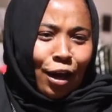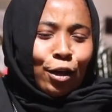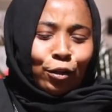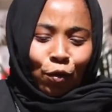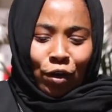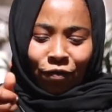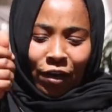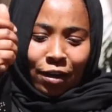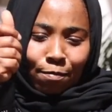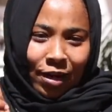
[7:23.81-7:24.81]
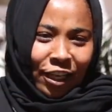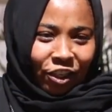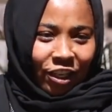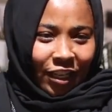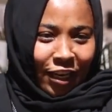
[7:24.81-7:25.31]
So if I march
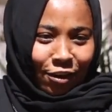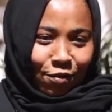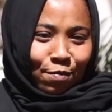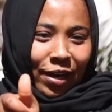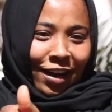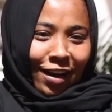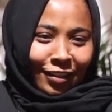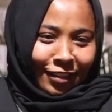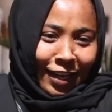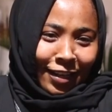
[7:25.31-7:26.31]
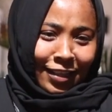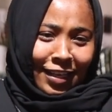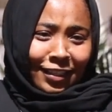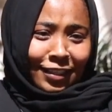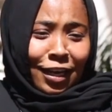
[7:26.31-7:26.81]
and I do my hands like
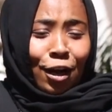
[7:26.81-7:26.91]
this,